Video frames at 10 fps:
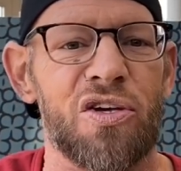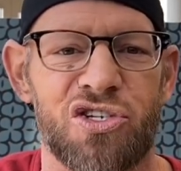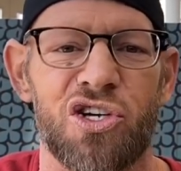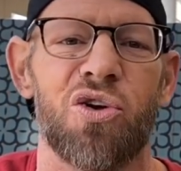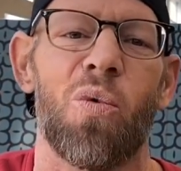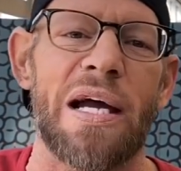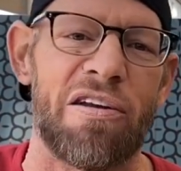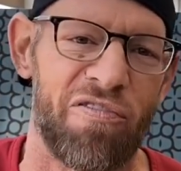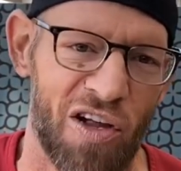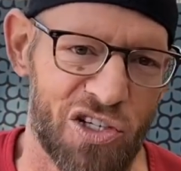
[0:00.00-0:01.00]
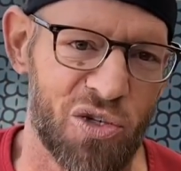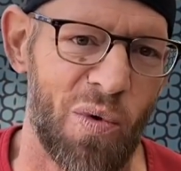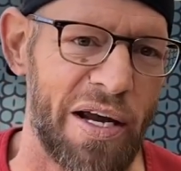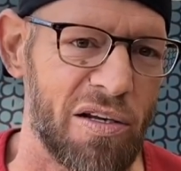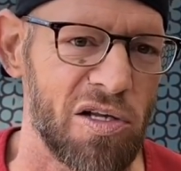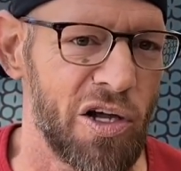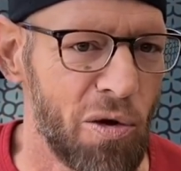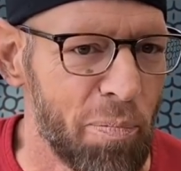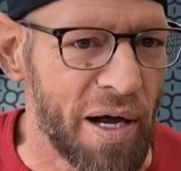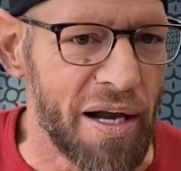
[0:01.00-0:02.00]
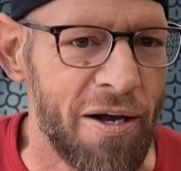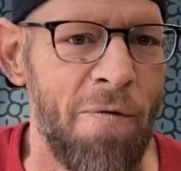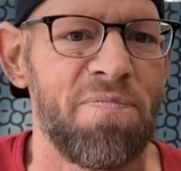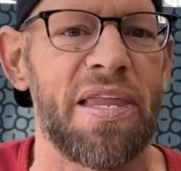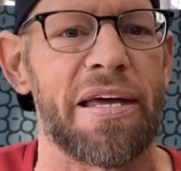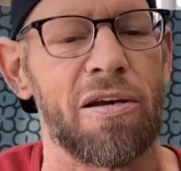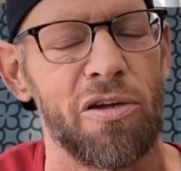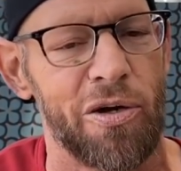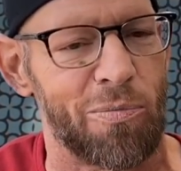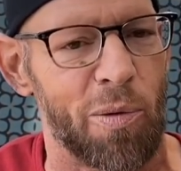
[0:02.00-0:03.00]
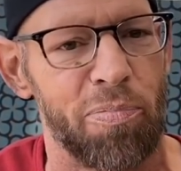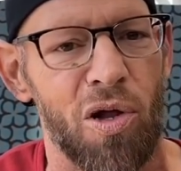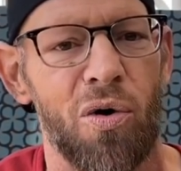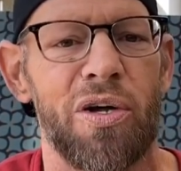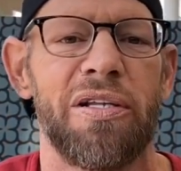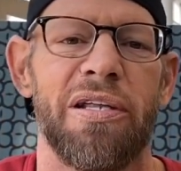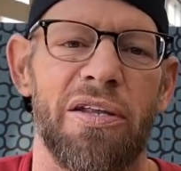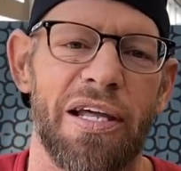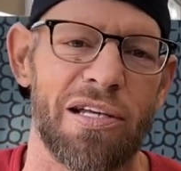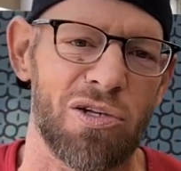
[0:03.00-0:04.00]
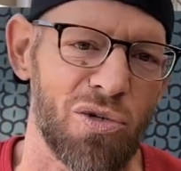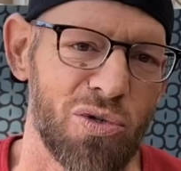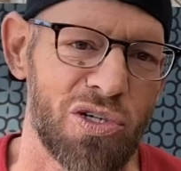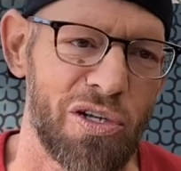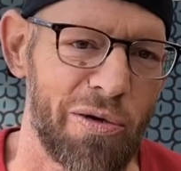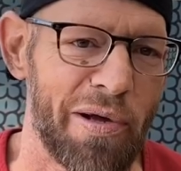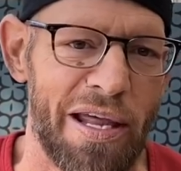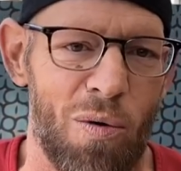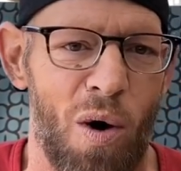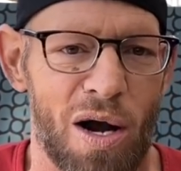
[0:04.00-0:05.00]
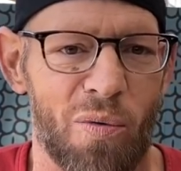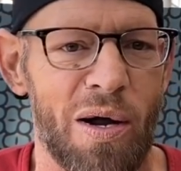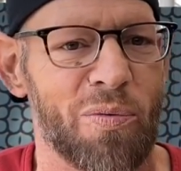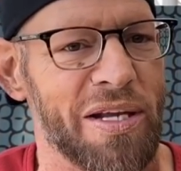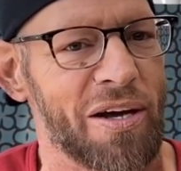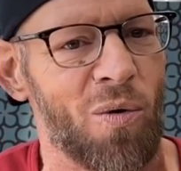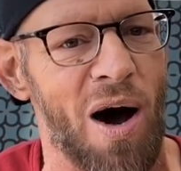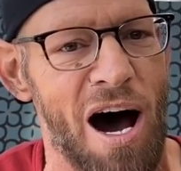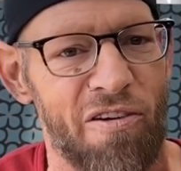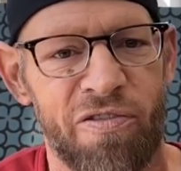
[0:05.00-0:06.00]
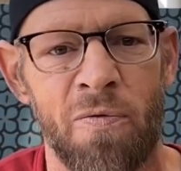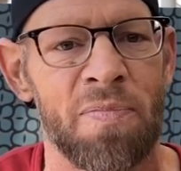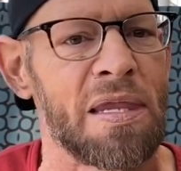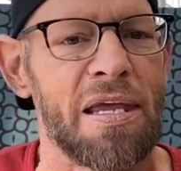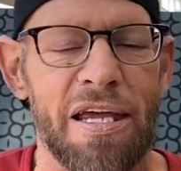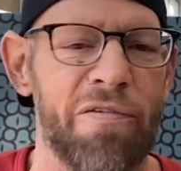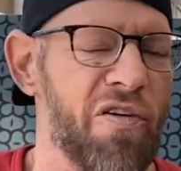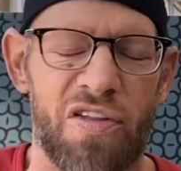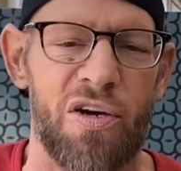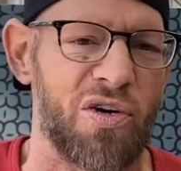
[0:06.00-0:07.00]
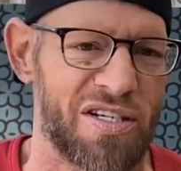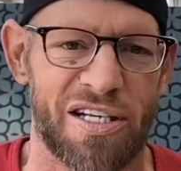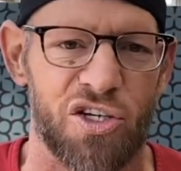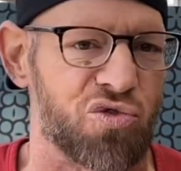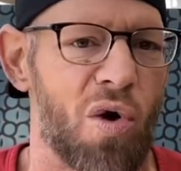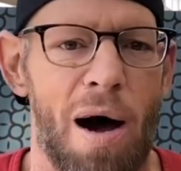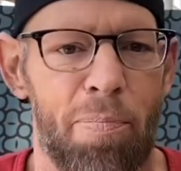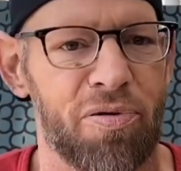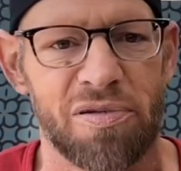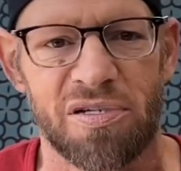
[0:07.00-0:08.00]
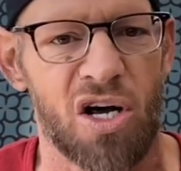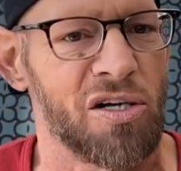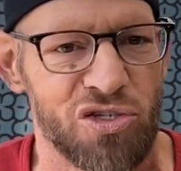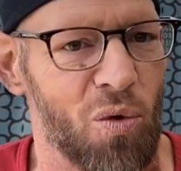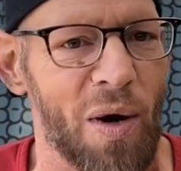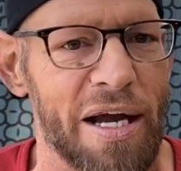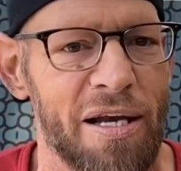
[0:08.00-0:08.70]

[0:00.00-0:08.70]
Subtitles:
you see the weight fluctuate a little bit, they get a little more bloated, and then they lose a little bit of that water weight when they go off. Even if they don't necessarily drop tons of weight,